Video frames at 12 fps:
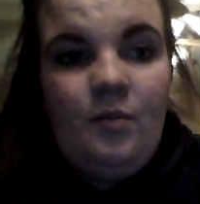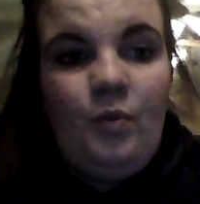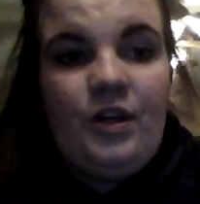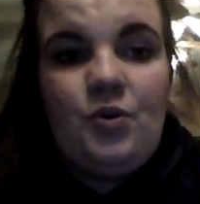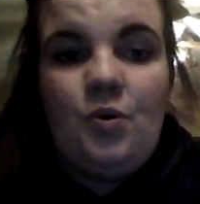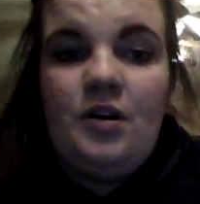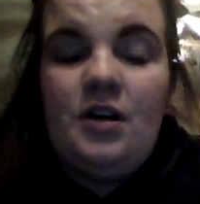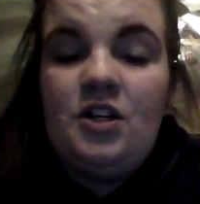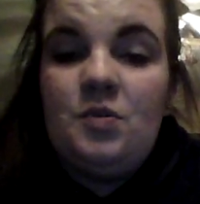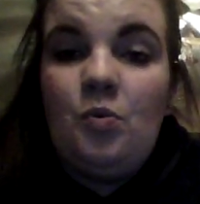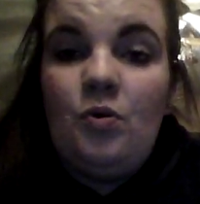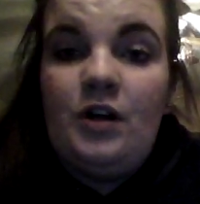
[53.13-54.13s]
We toured and
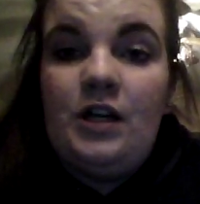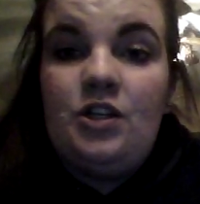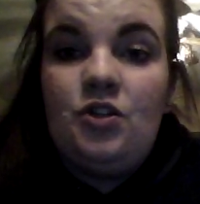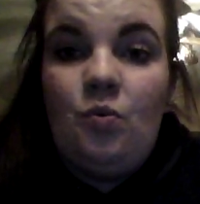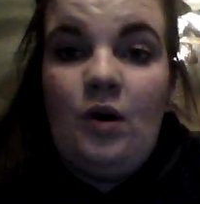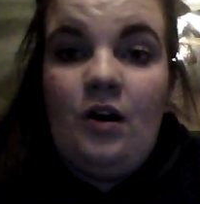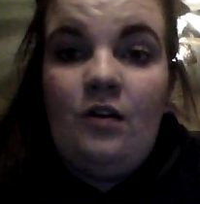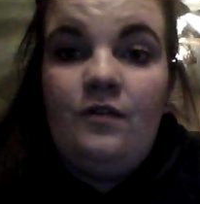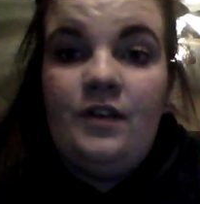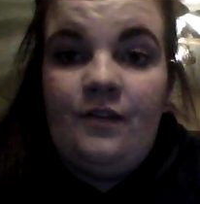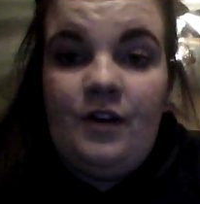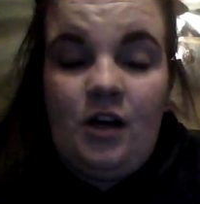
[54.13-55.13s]
explored 12
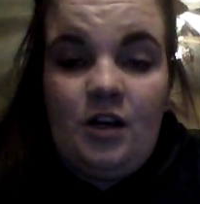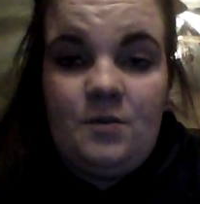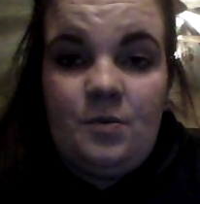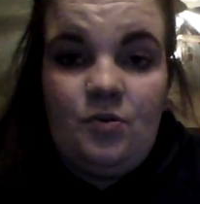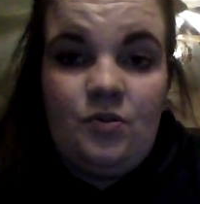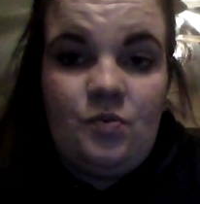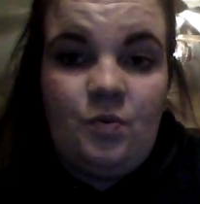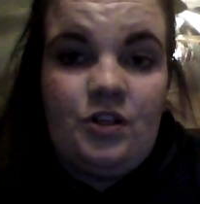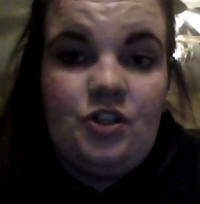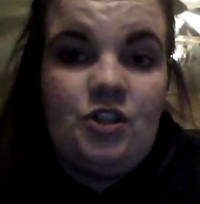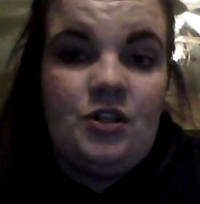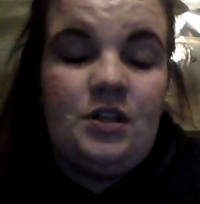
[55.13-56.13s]
different hospitals,
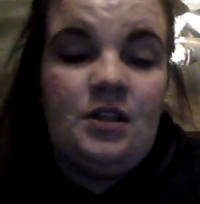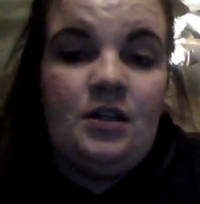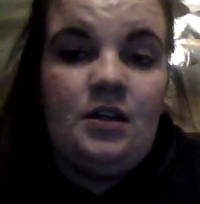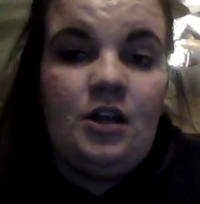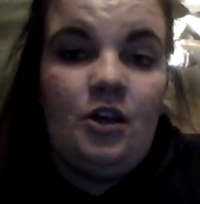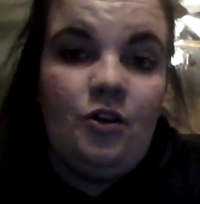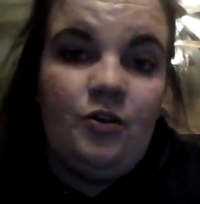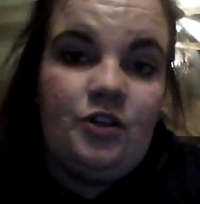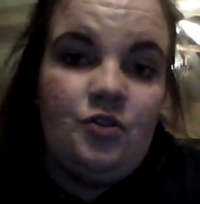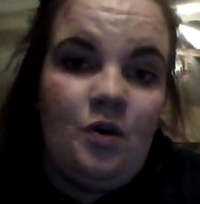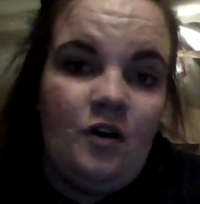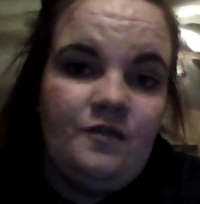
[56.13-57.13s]
which concluded
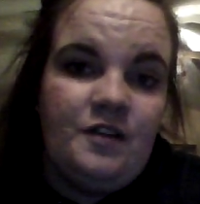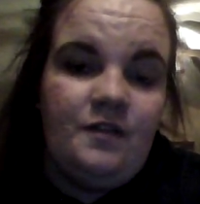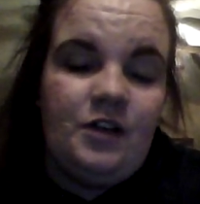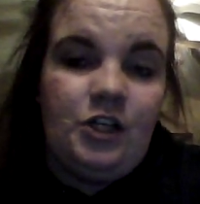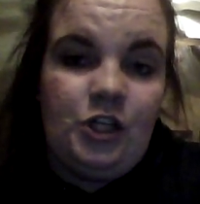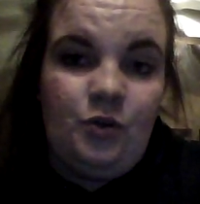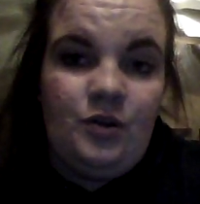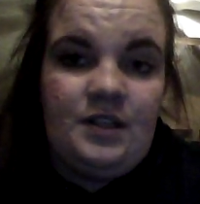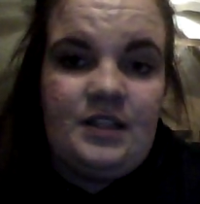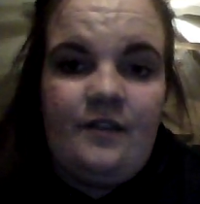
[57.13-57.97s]
12 different units.